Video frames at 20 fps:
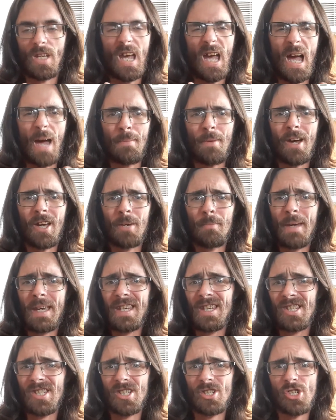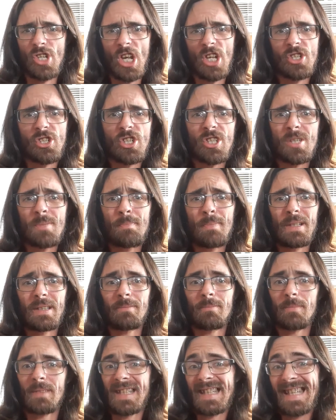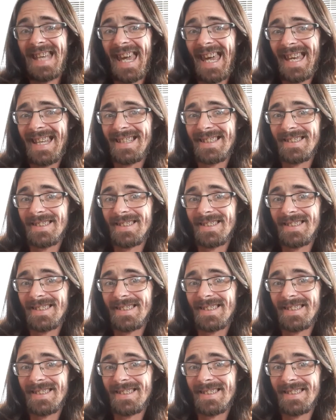not going to make any suggestions, but cat.